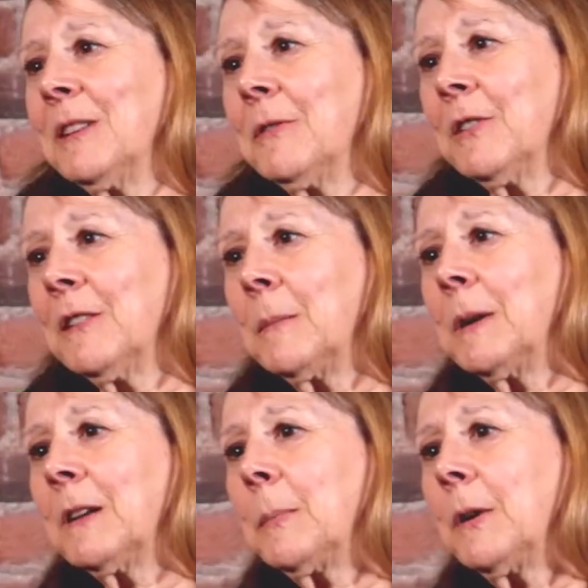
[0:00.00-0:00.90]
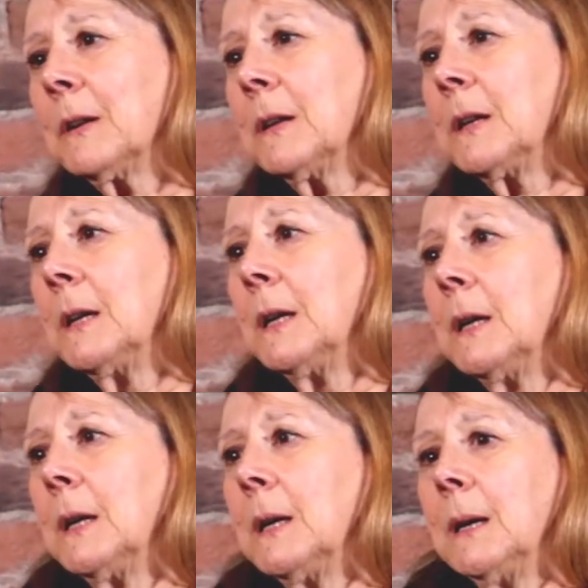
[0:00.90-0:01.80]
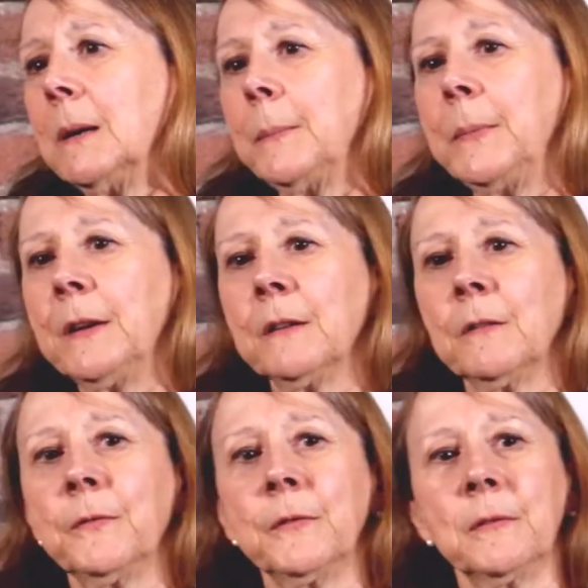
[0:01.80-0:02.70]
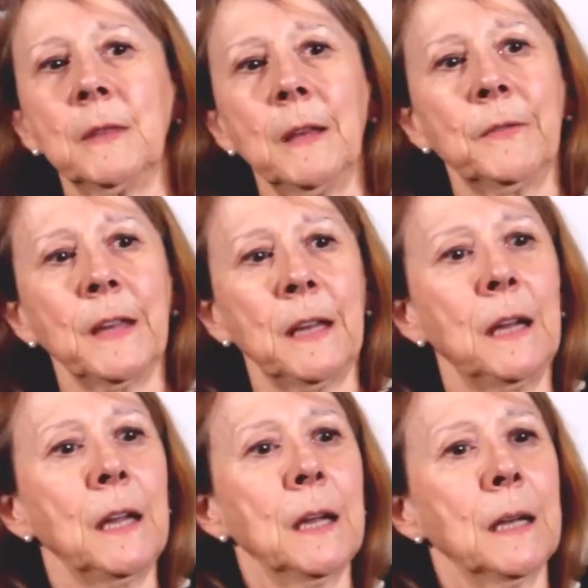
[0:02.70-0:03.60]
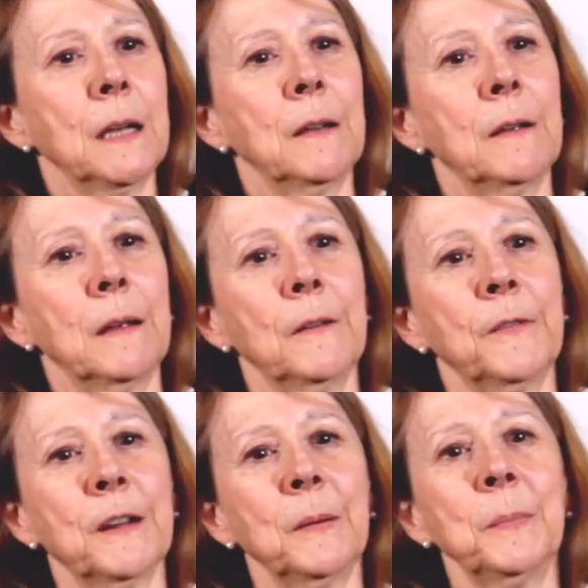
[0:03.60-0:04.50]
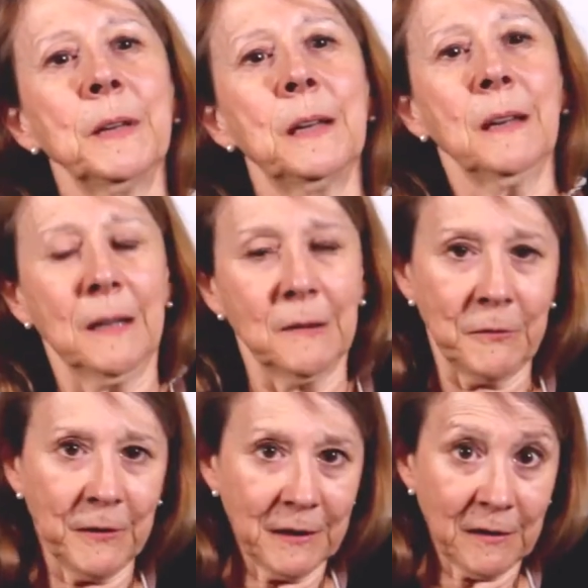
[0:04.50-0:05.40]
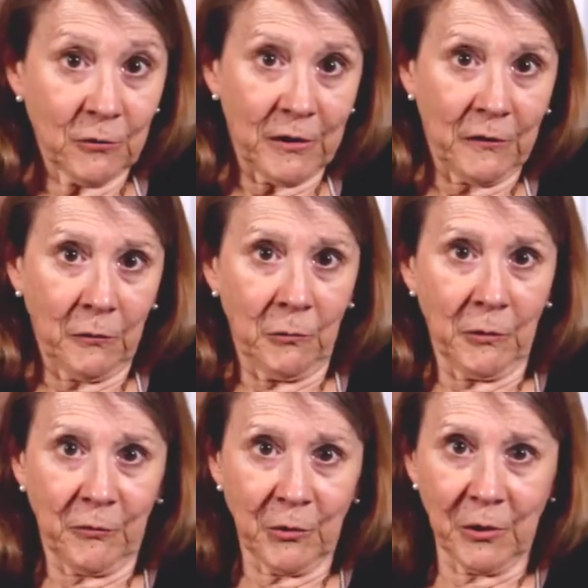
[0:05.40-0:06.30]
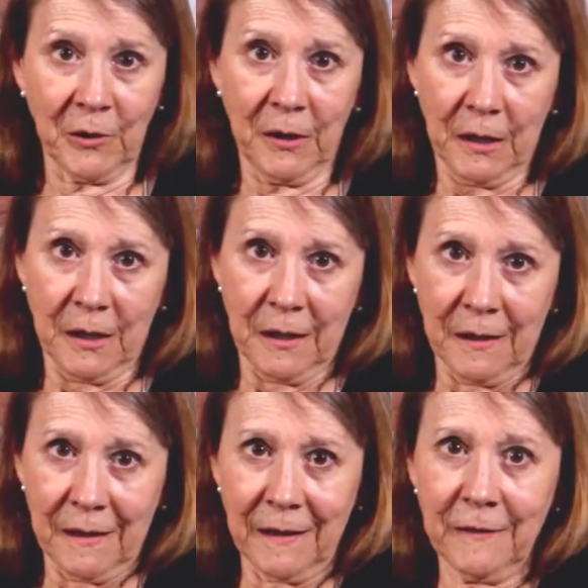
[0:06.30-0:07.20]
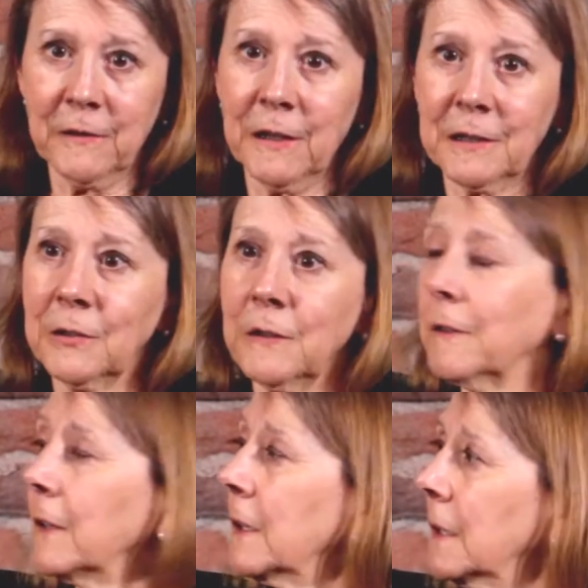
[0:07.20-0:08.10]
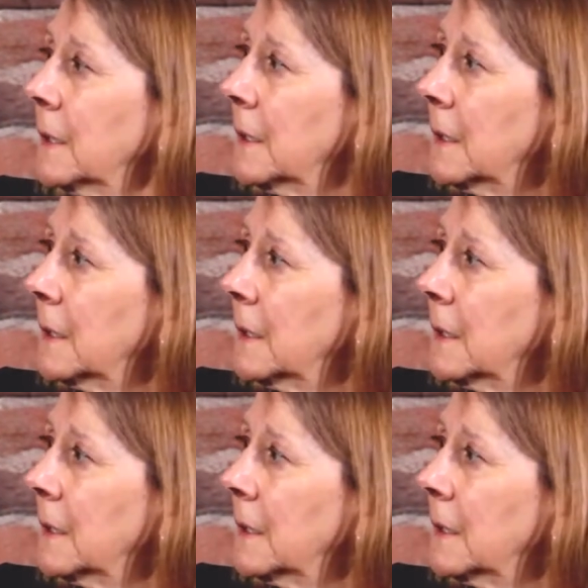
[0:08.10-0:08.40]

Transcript: a difference it makes. Partly because if a company can't find a trusted referrer, it's not a good sign.